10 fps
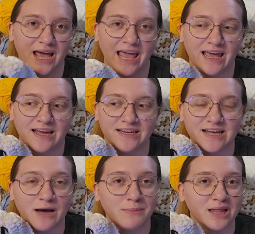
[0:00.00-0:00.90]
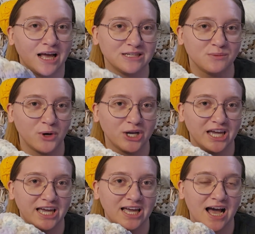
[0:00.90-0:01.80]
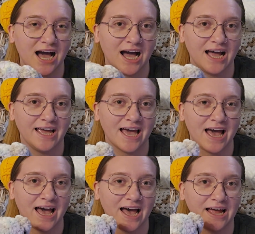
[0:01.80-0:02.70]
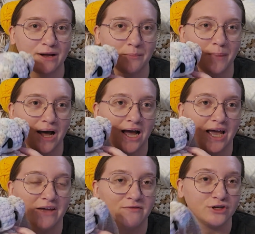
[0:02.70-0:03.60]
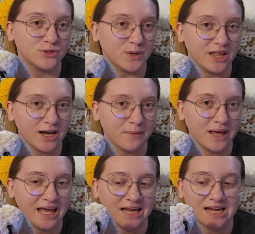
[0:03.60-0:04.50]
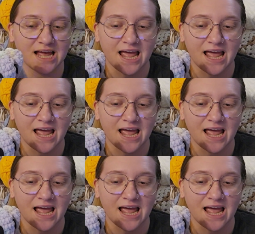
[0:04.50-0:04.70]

And at my last market, I had my first one that I made,